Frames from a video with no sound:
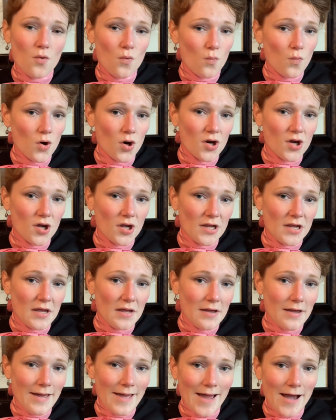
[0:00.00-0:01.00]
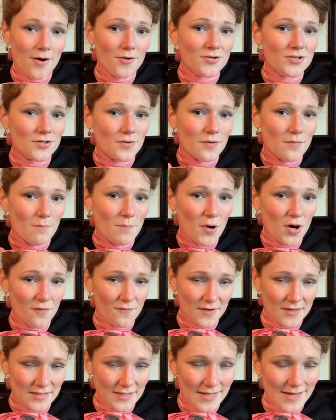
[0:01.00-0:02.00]
work out
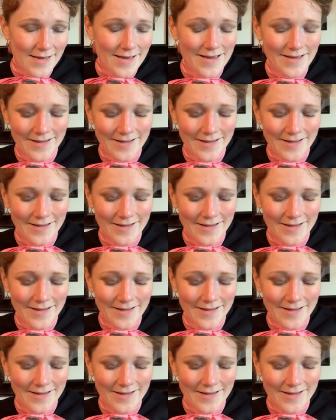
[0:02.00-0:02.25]
perfectly.